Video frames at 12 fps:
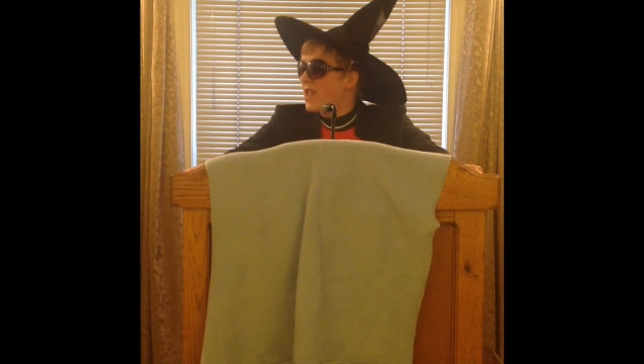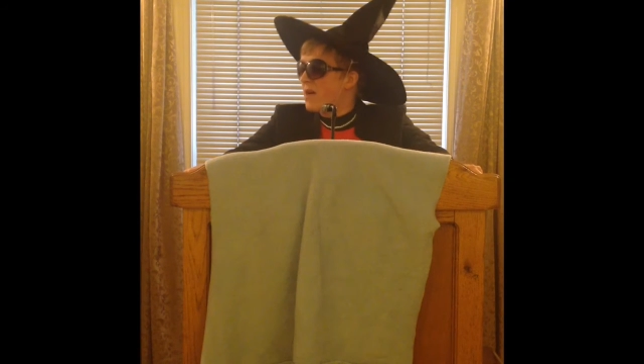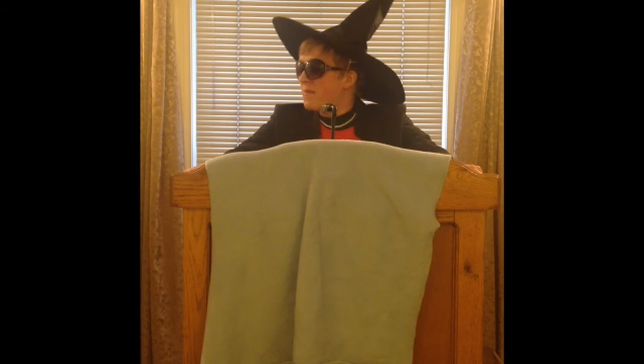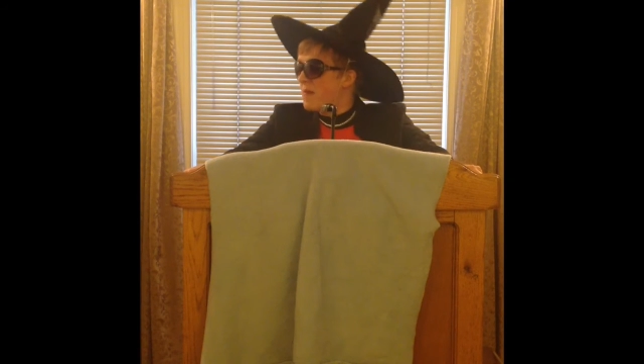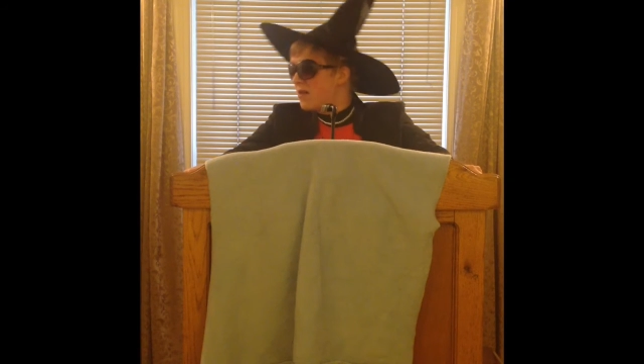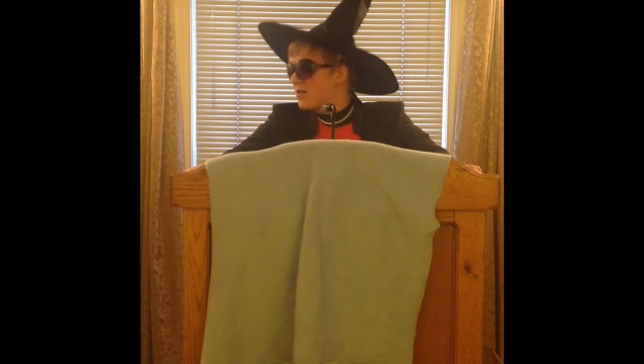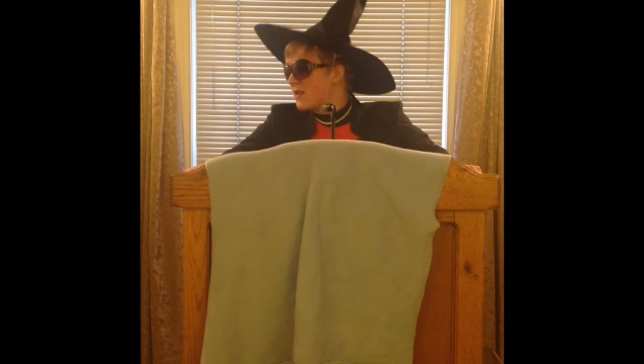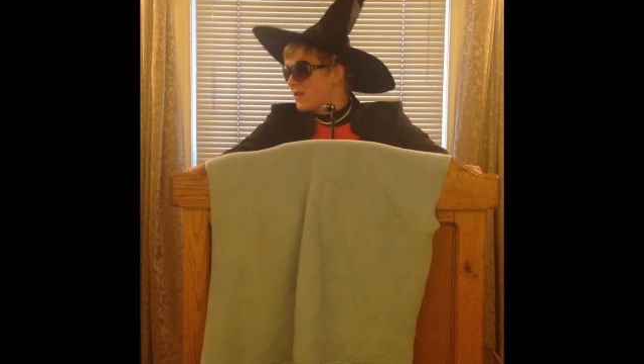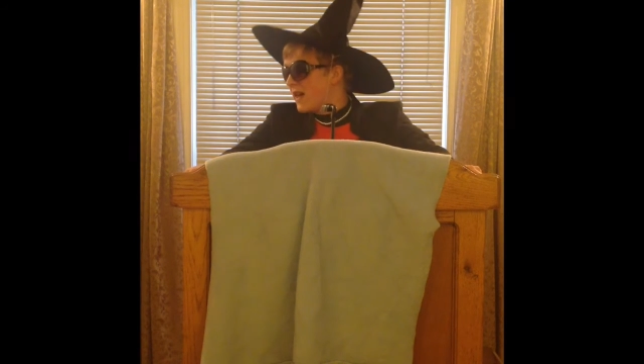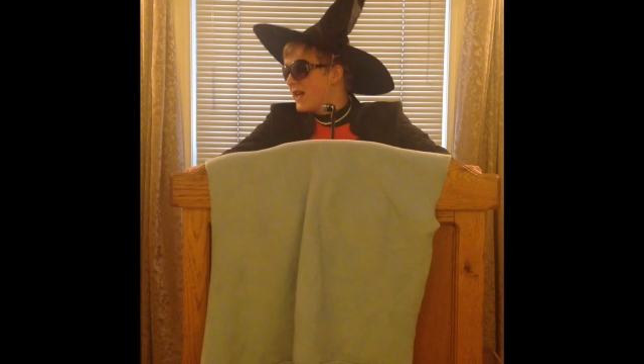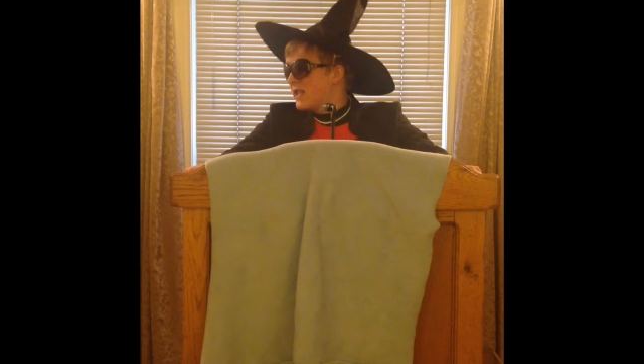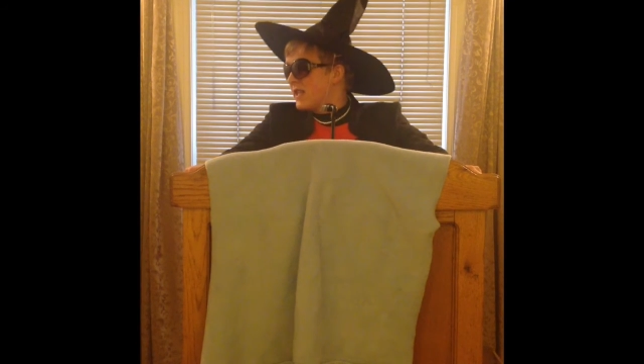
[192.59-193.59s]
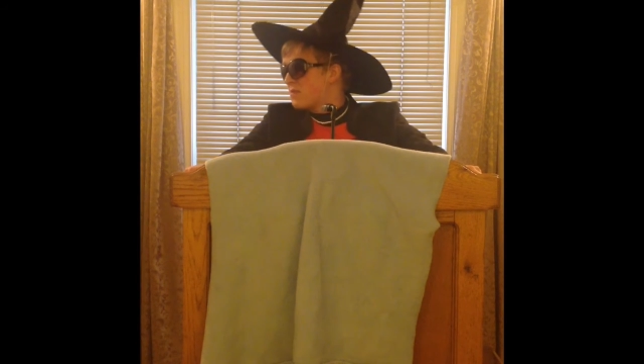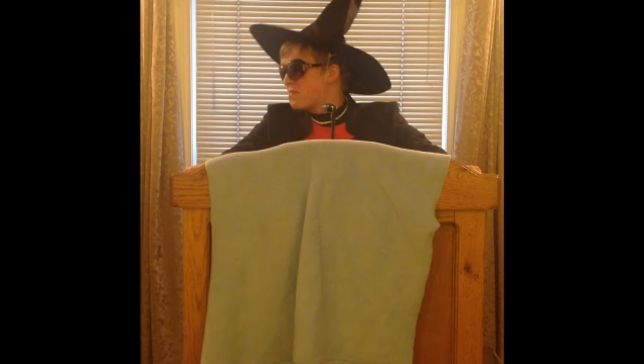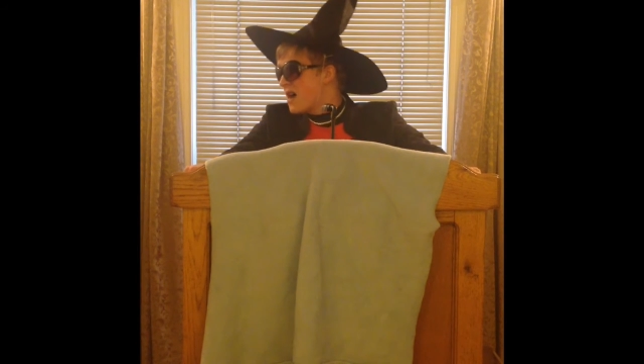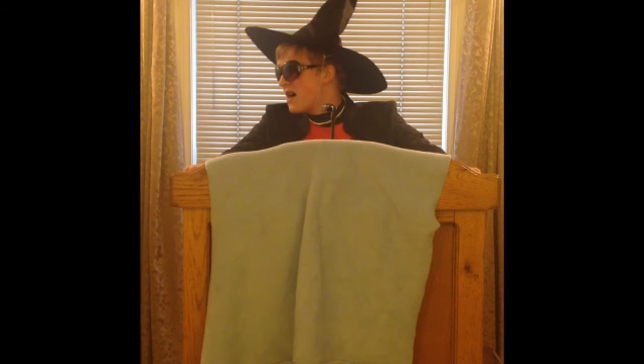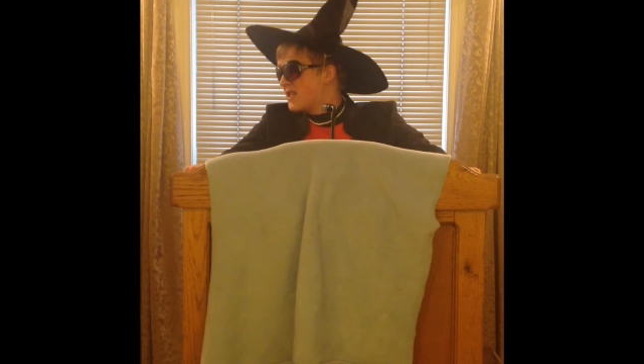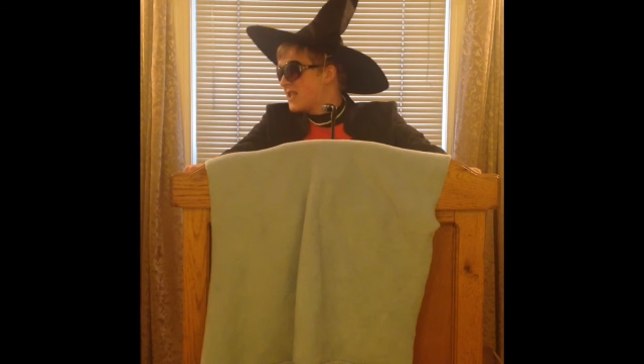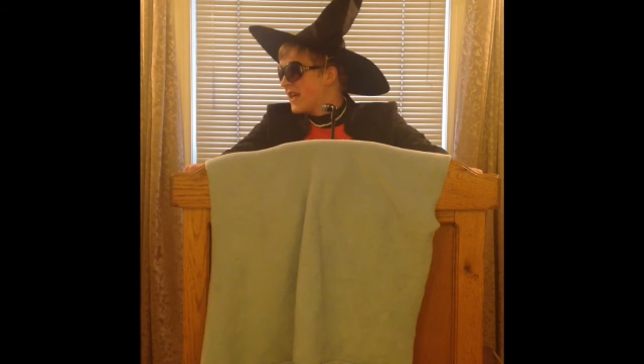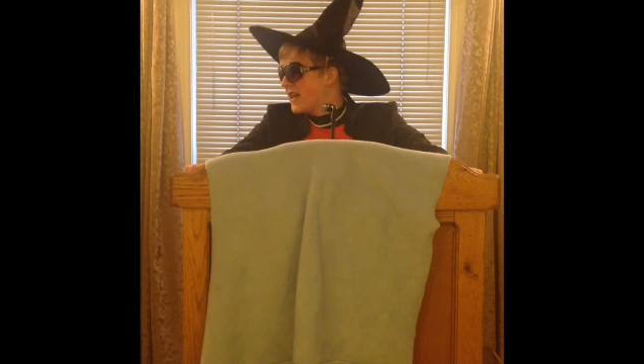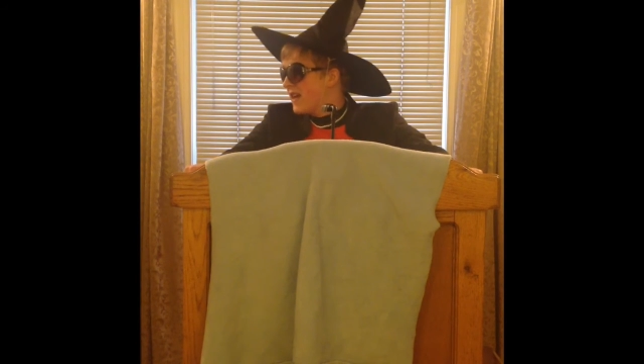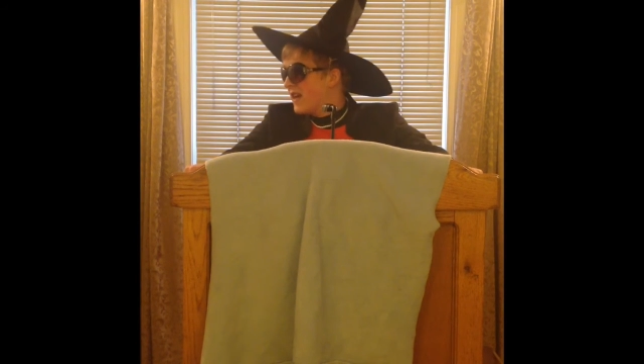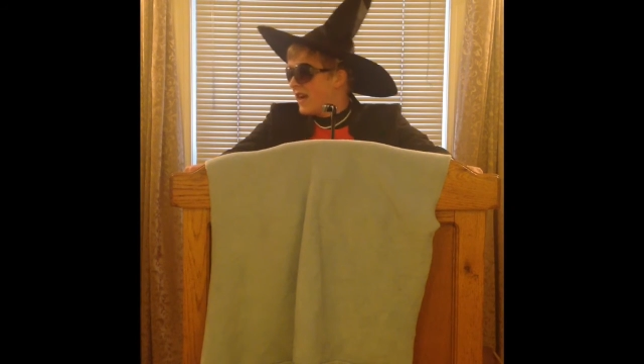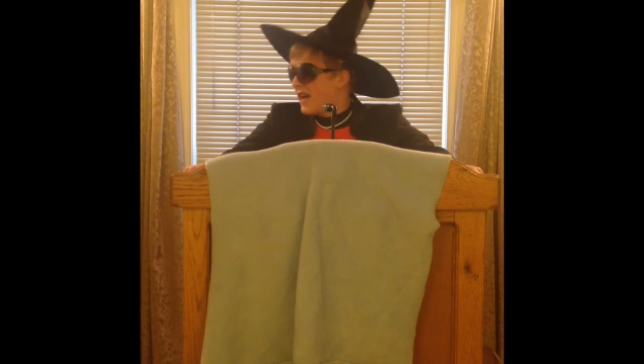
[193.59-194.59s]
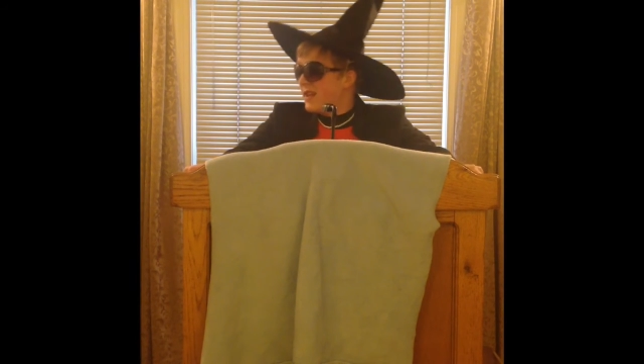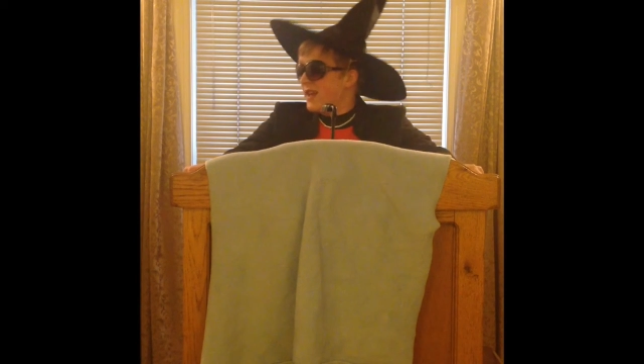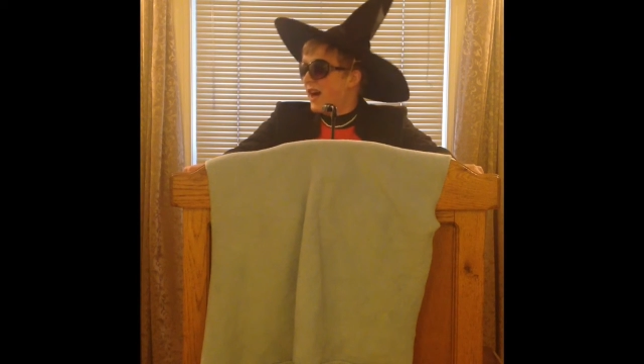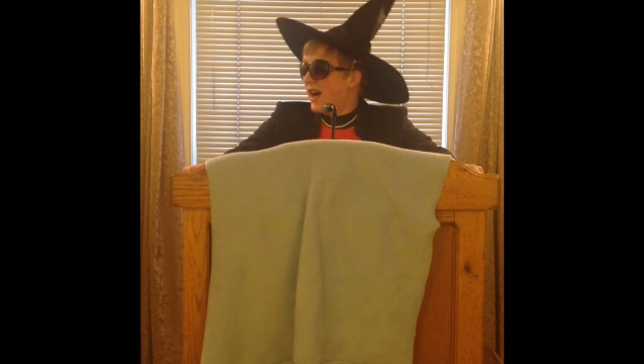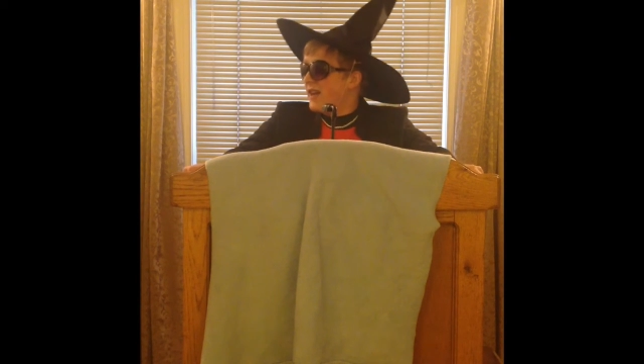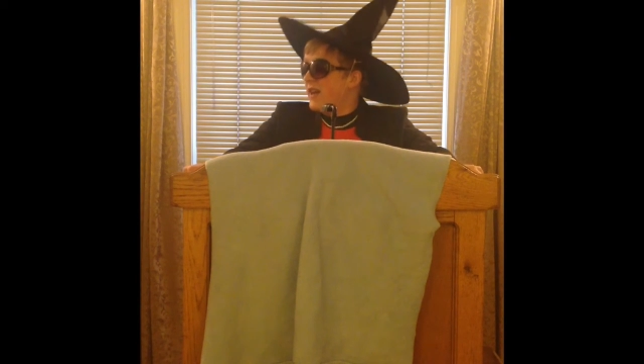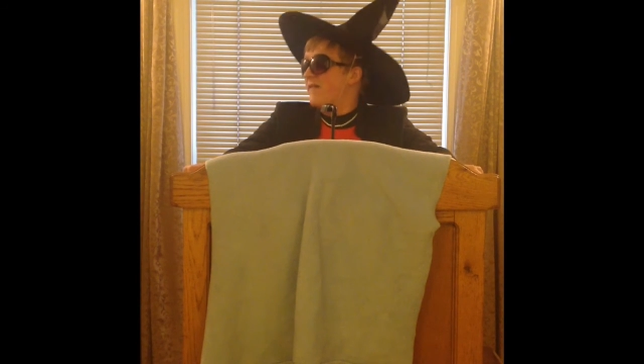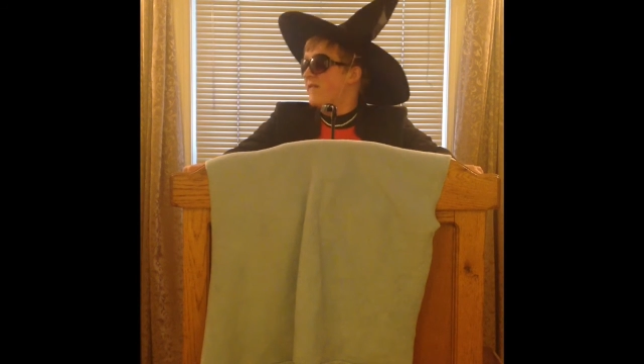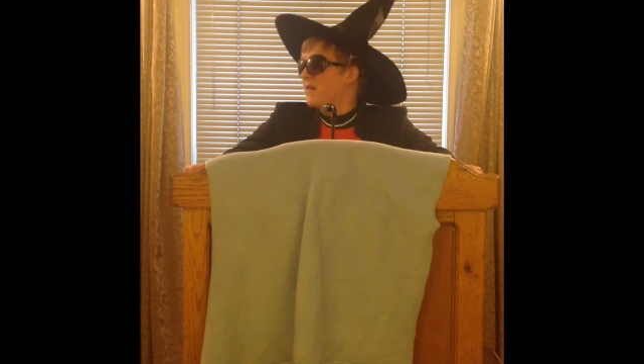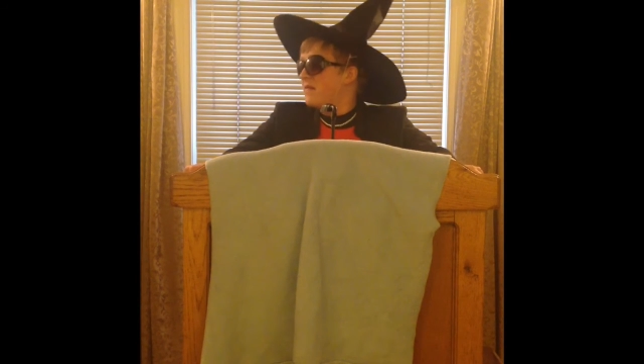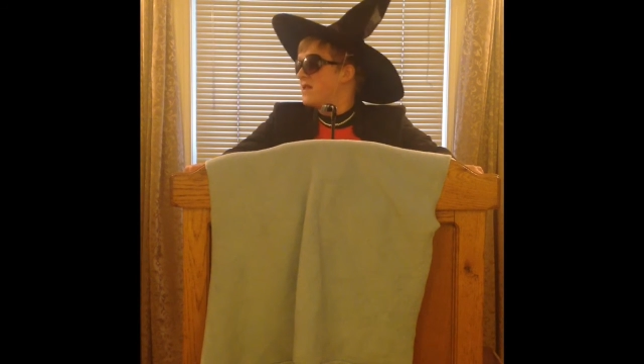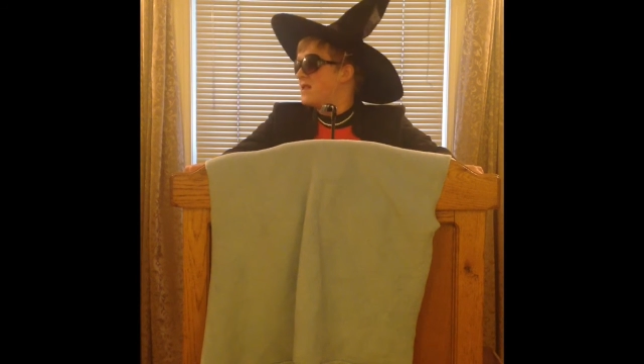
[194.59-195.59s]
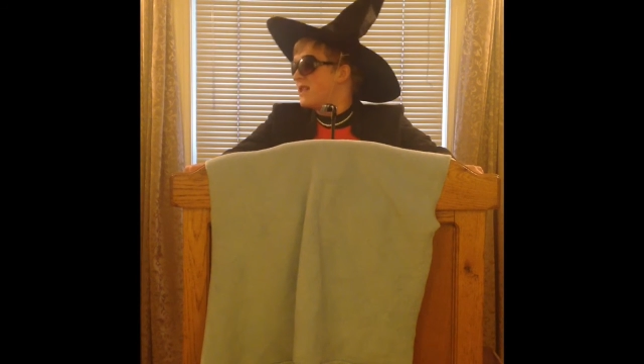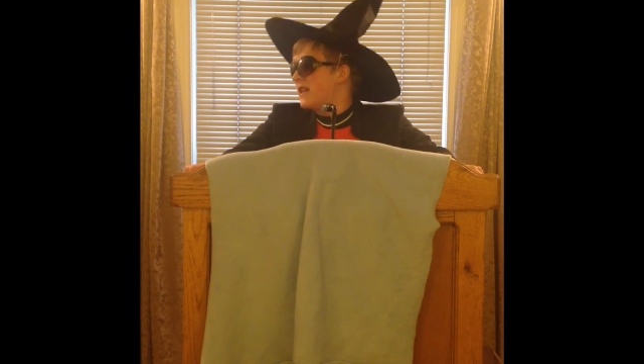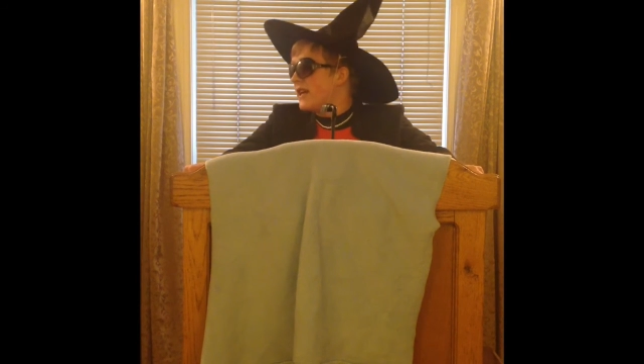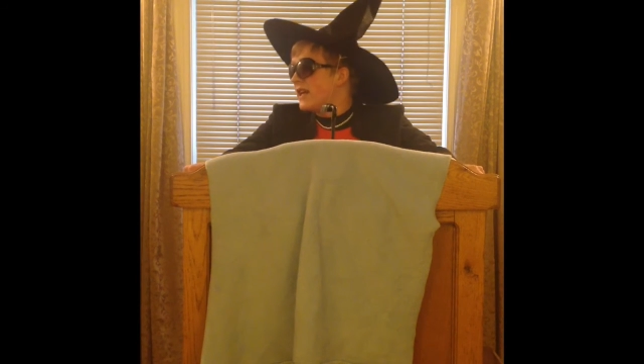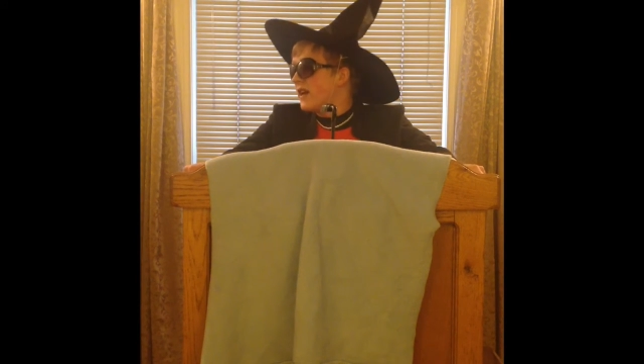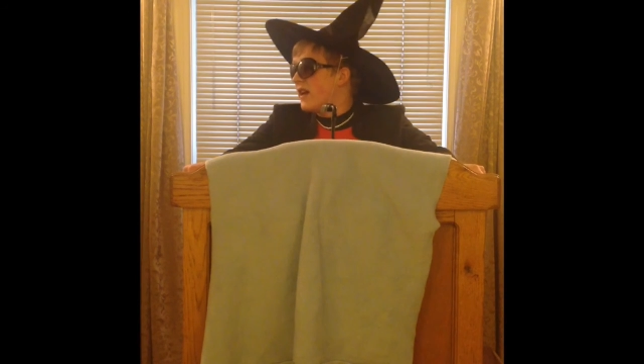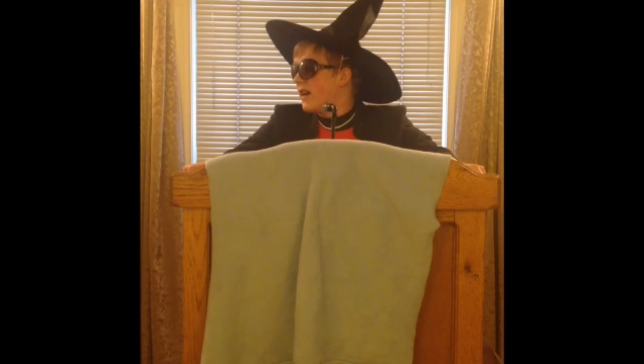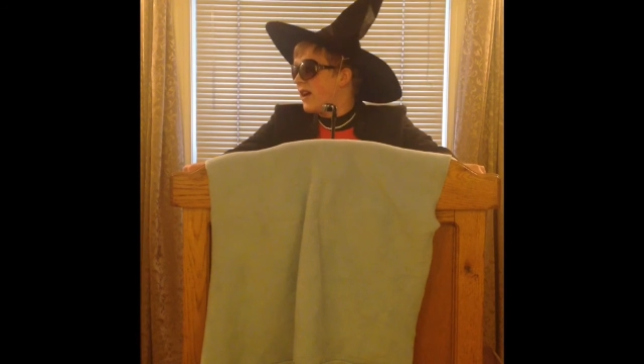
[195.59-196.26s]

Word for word: the most racist person that I have ever seen.